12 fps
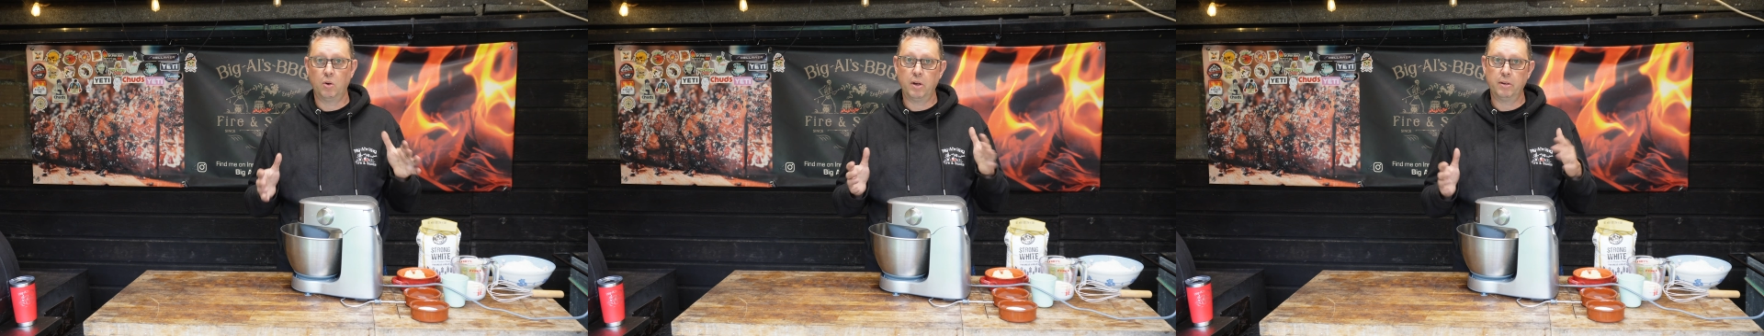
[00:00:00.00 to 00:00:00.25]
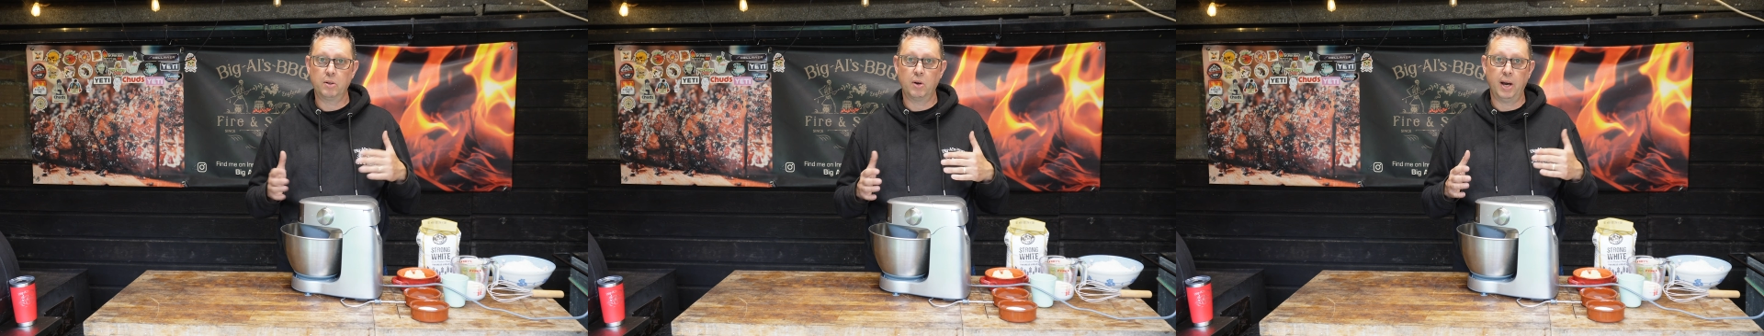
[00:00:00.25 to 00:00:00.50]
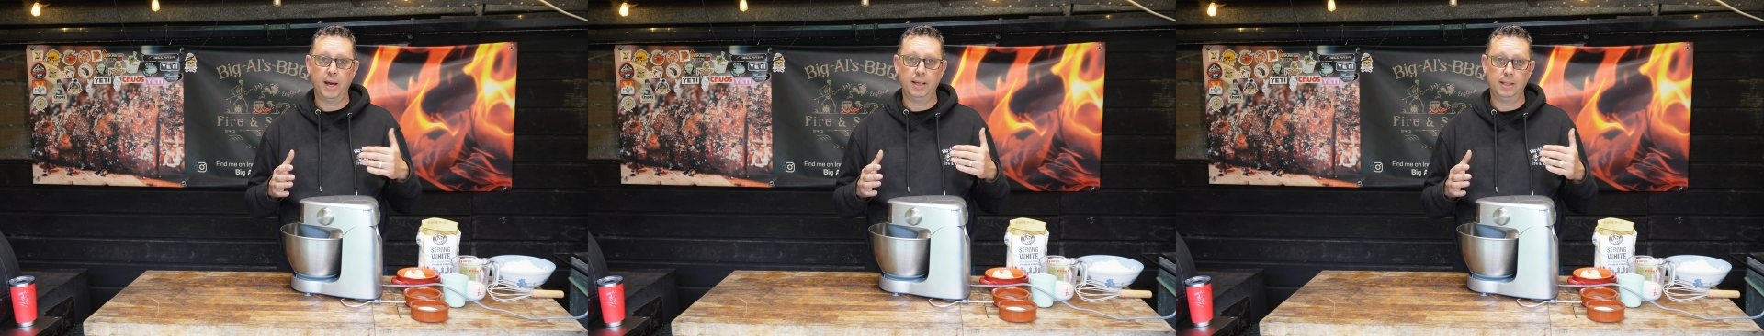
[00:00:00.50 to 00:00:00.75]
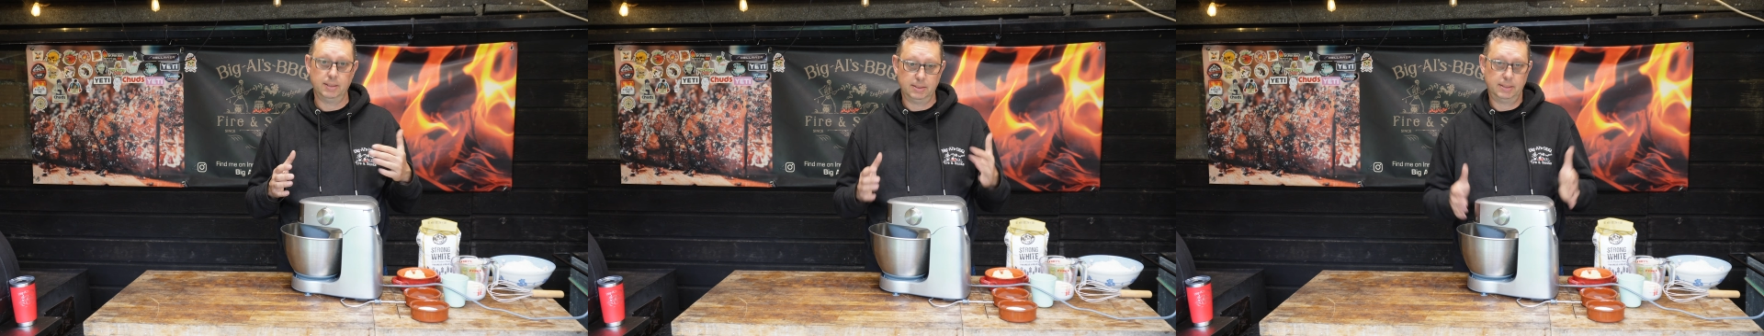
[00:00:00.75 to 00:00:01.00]
I've got
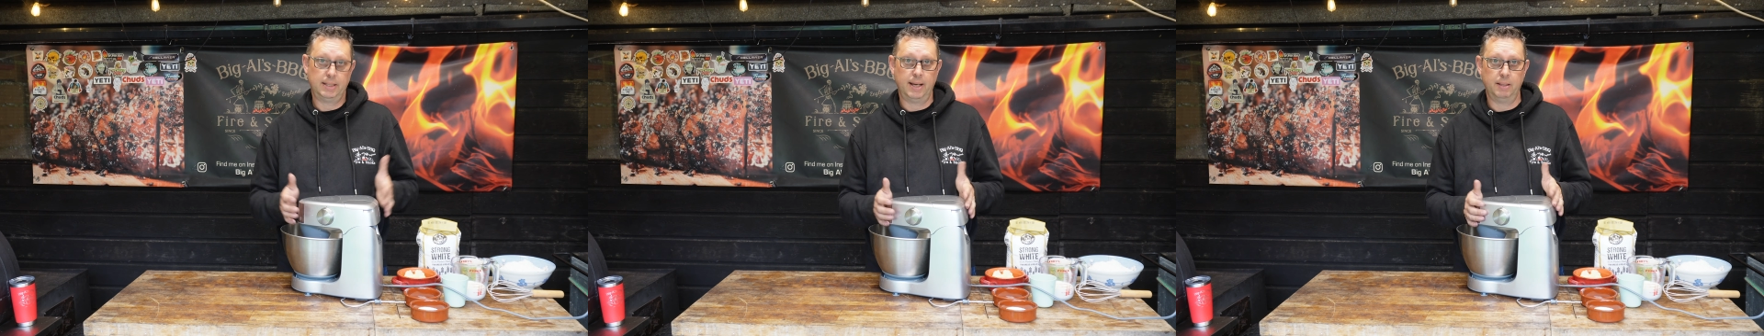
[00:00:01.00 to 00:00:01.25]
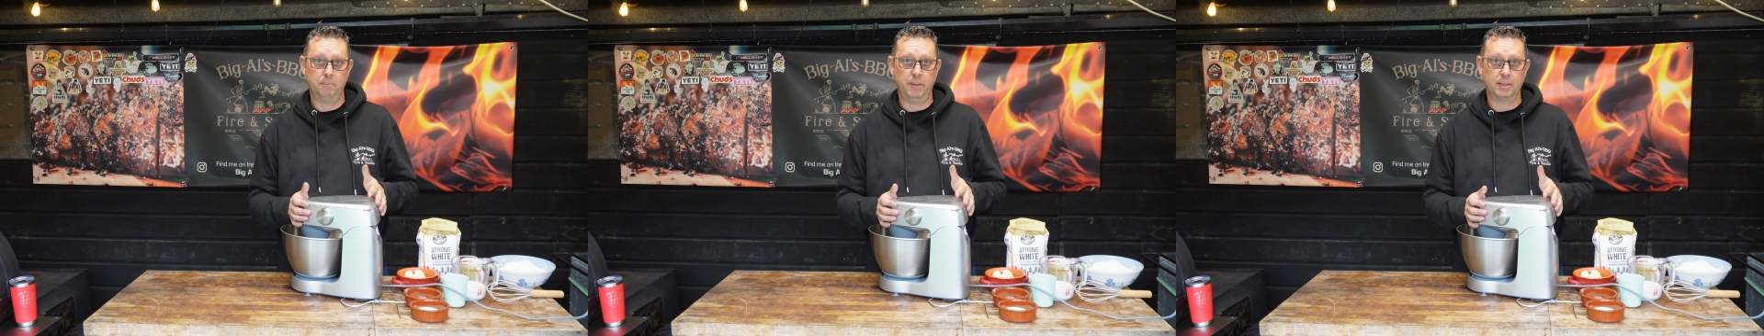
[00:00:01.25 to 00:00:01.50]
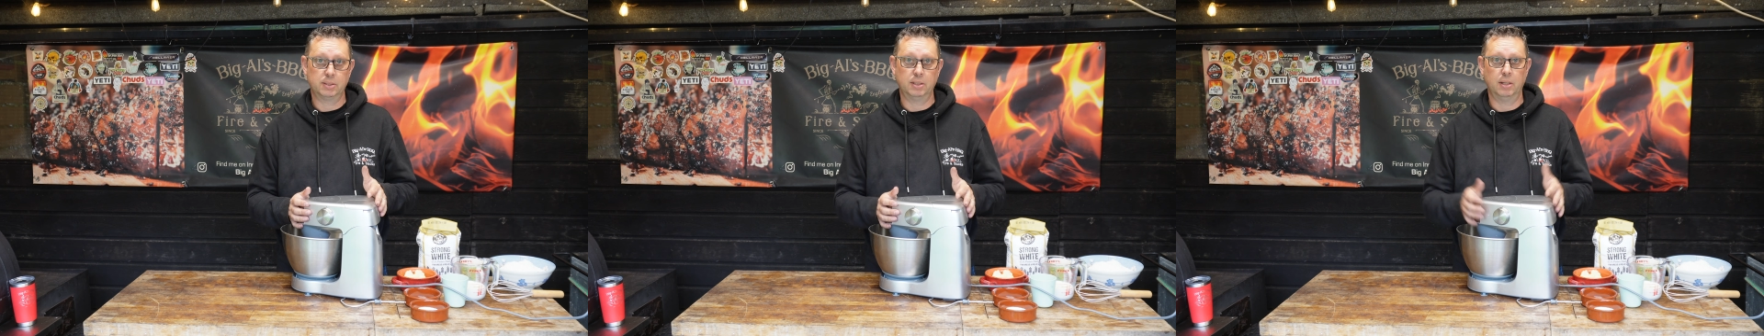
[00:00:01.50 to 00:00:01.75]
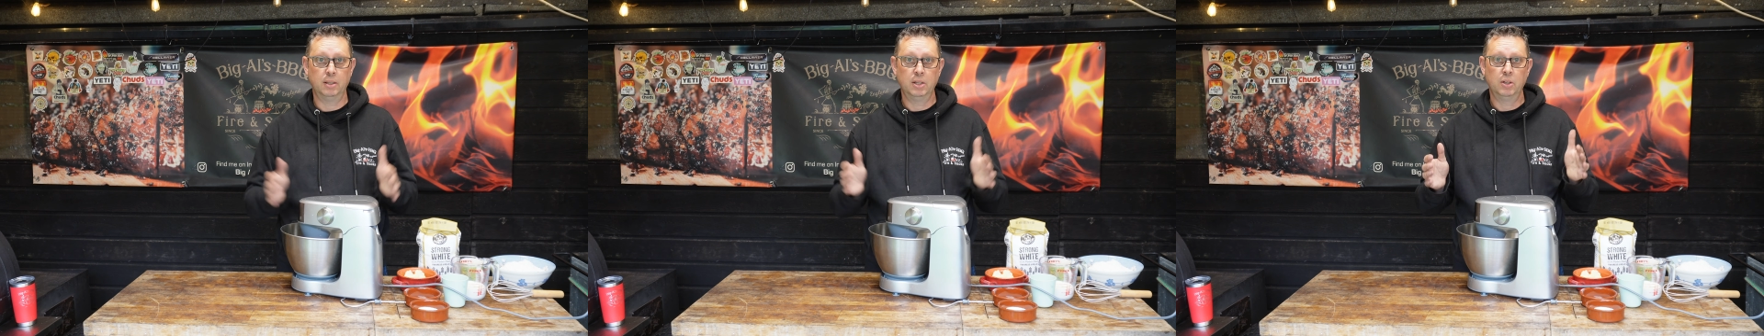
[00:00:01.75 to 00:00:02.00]
a stand mixer.